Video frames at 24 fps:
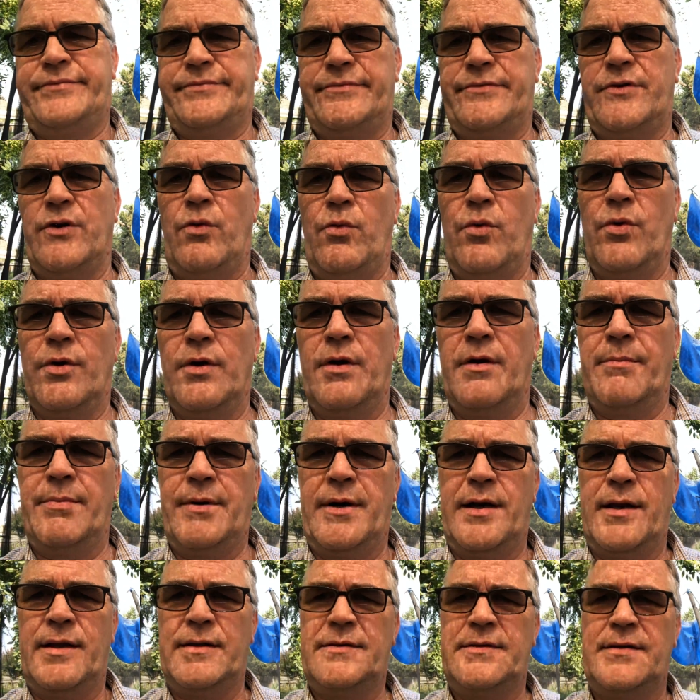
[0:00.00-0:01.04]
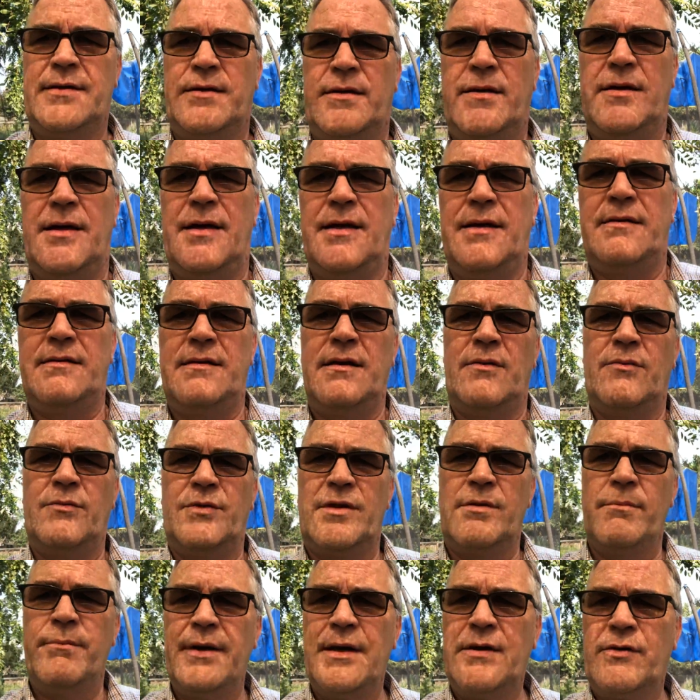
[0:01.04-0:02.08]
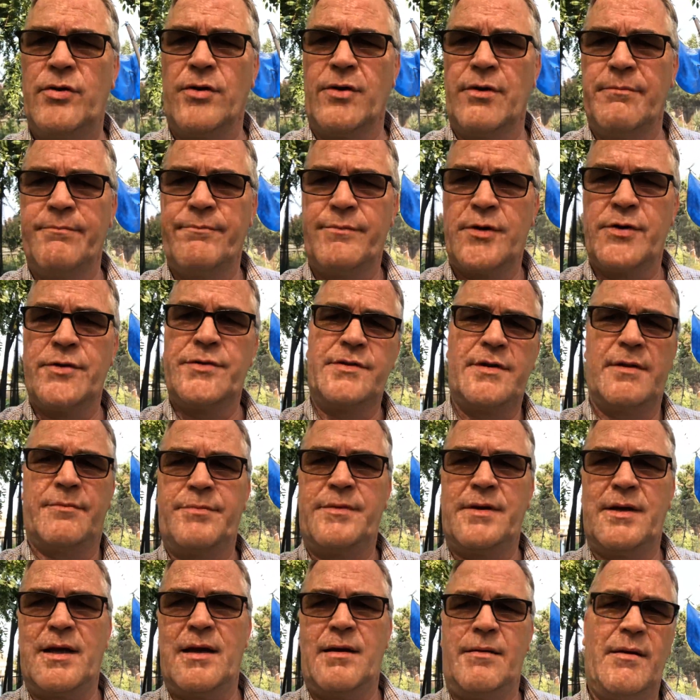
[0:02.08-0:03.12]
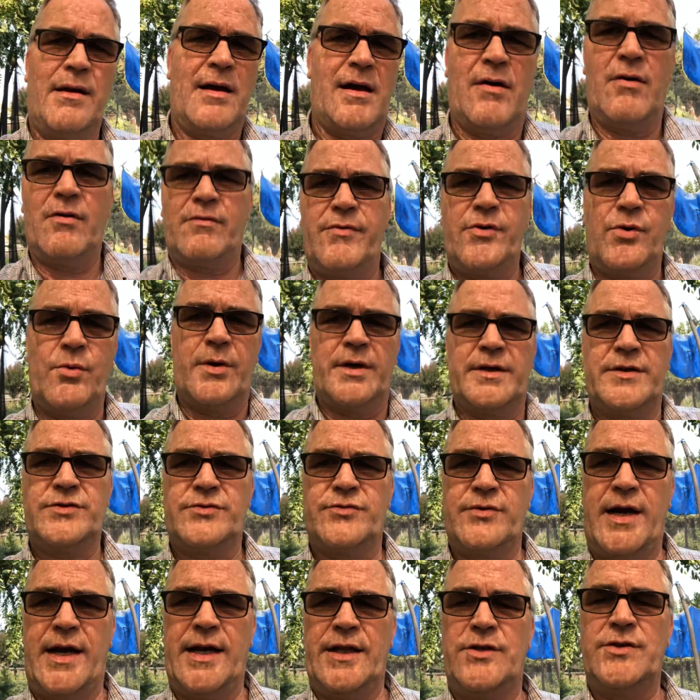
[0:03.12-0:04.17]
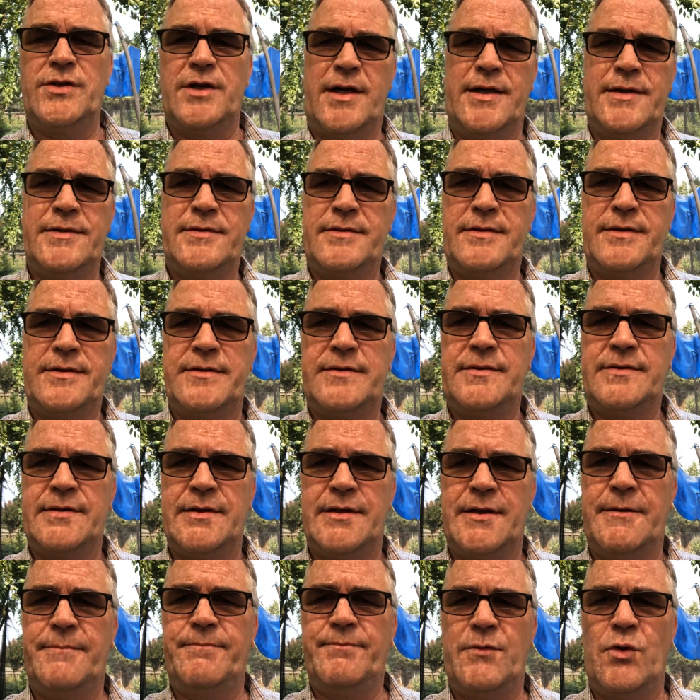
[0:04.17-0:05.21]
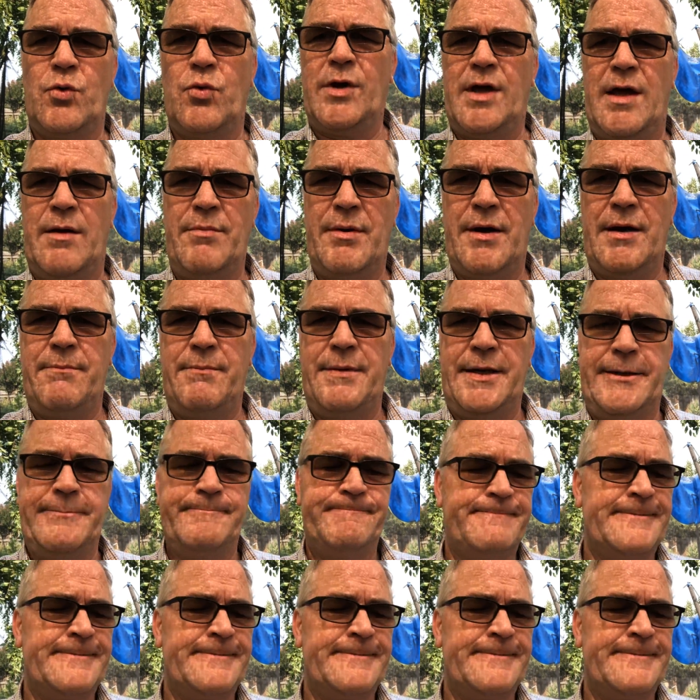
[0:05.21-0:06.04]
don't worry about it till you get done with the midterm or something. However you want to strategize, it's okay by me.